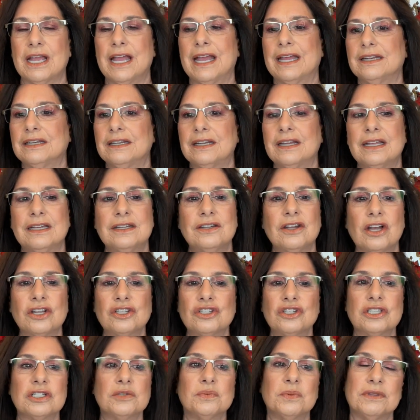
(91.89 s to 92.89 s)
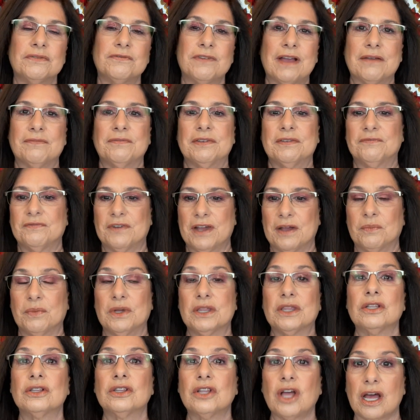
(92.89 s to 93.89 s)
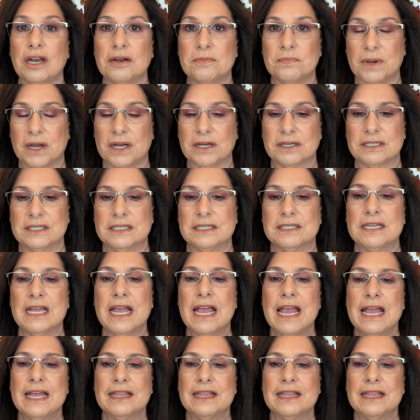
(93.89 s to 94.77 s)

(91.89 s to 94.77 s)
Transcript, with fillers: and not just with fund, with a lot of boxes,